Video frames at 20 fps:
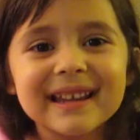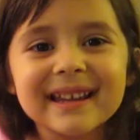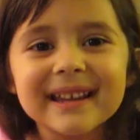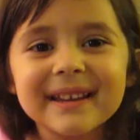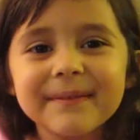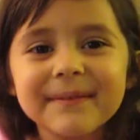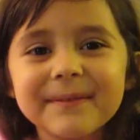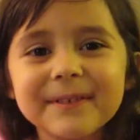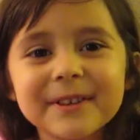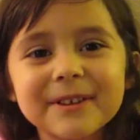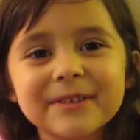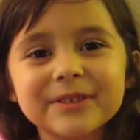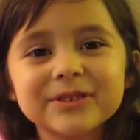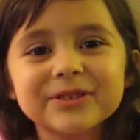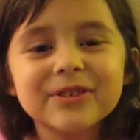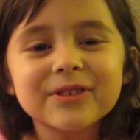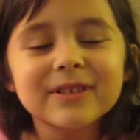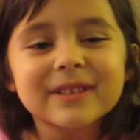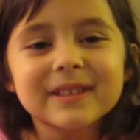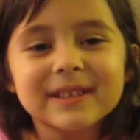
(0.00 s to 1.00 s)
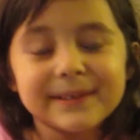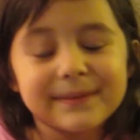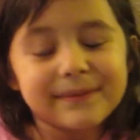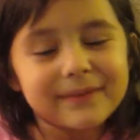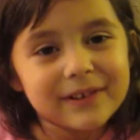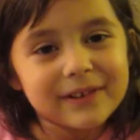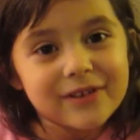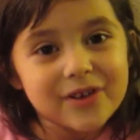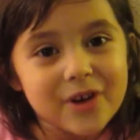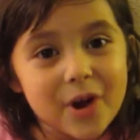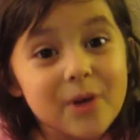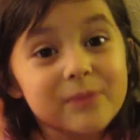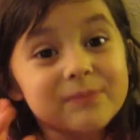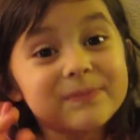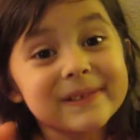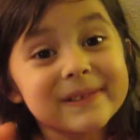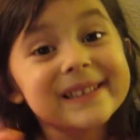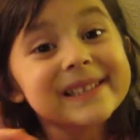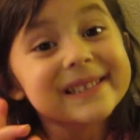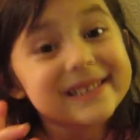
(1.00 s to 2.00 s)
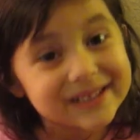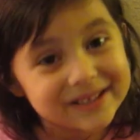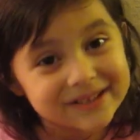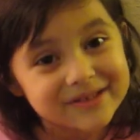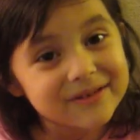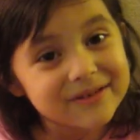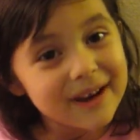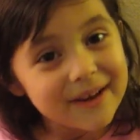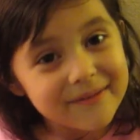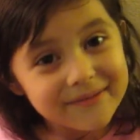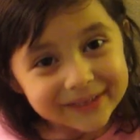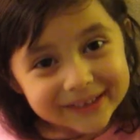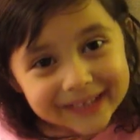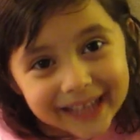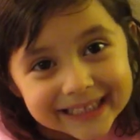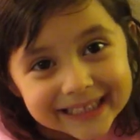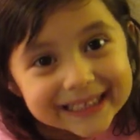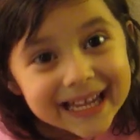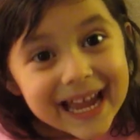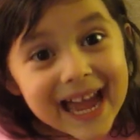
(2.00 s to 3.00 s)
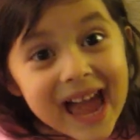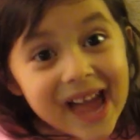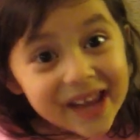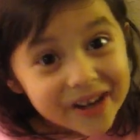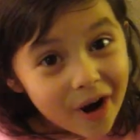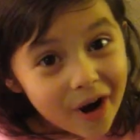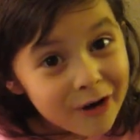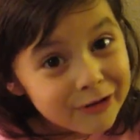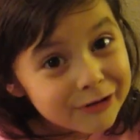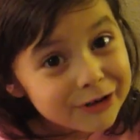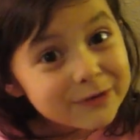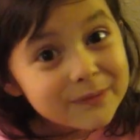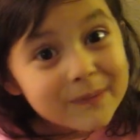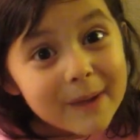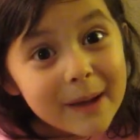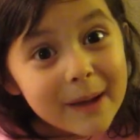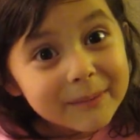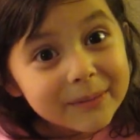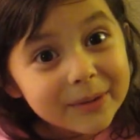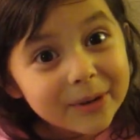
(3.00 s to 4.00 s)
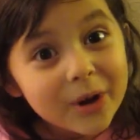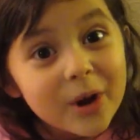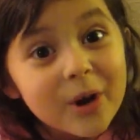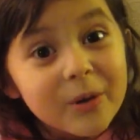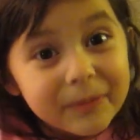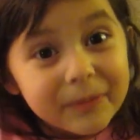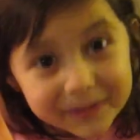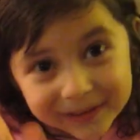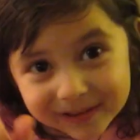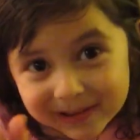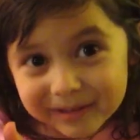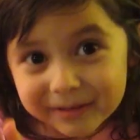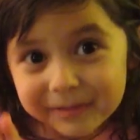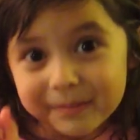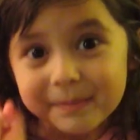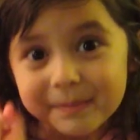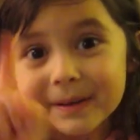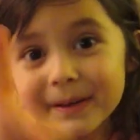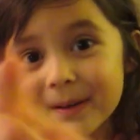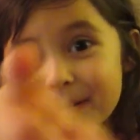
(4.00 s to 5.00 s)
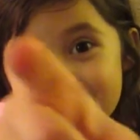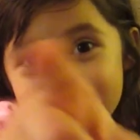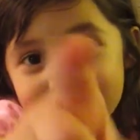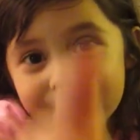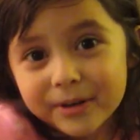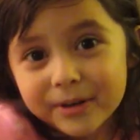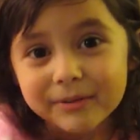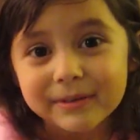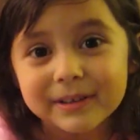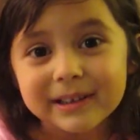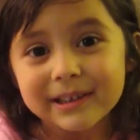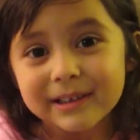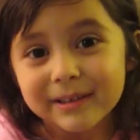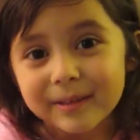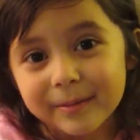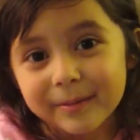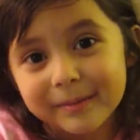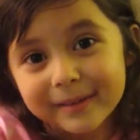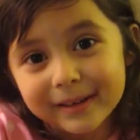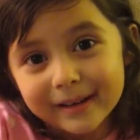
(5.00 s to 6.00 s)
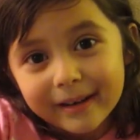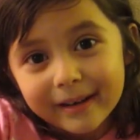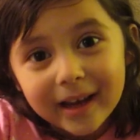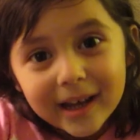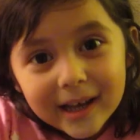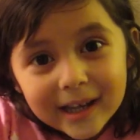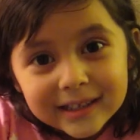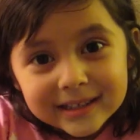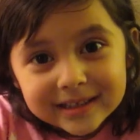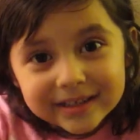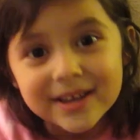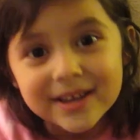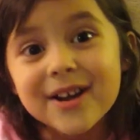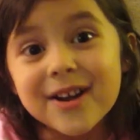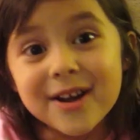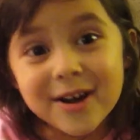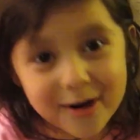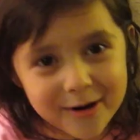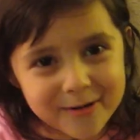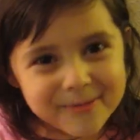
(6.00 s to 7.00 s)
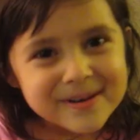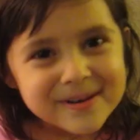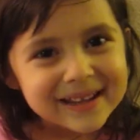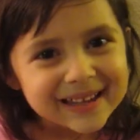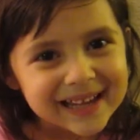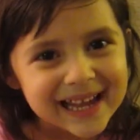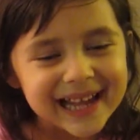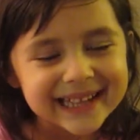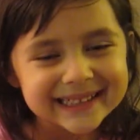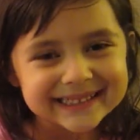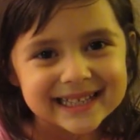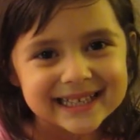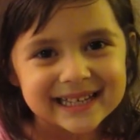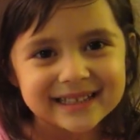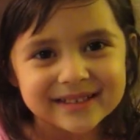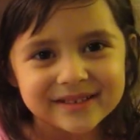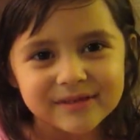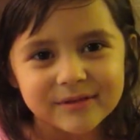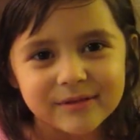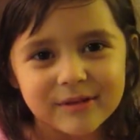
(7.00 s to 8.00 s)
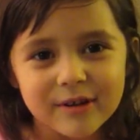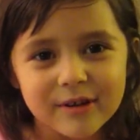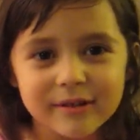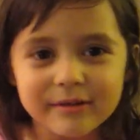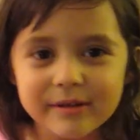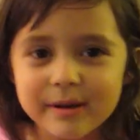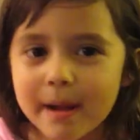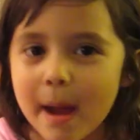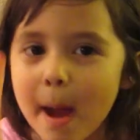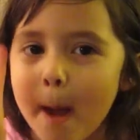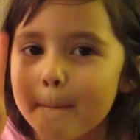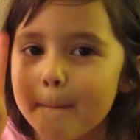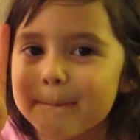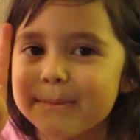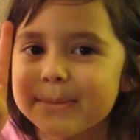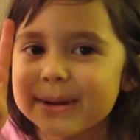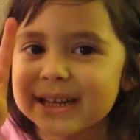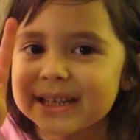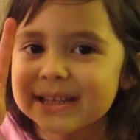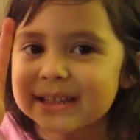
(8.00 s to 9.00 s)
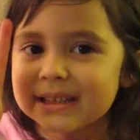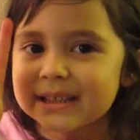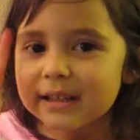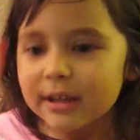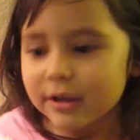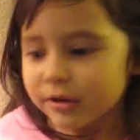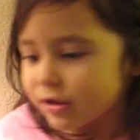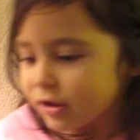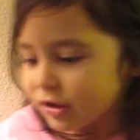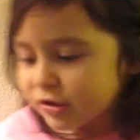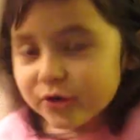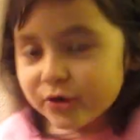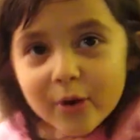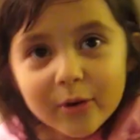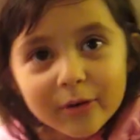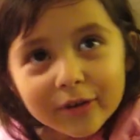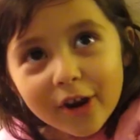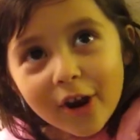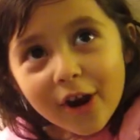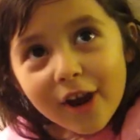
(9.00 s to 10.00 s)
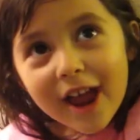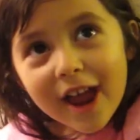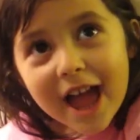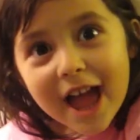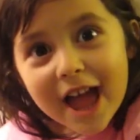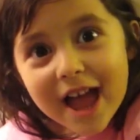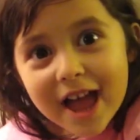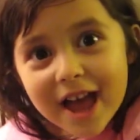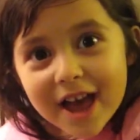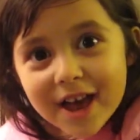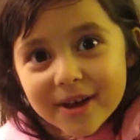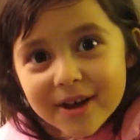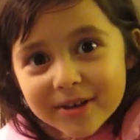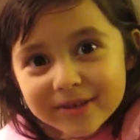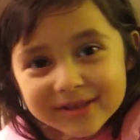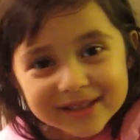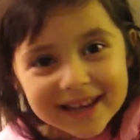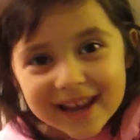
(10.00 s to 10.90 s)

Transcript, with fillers: If you enjoyed this video, please subscribe and like. And always remember, with a little bit of you and a little bit of us, we can change the world. Peace. There's snow in our house.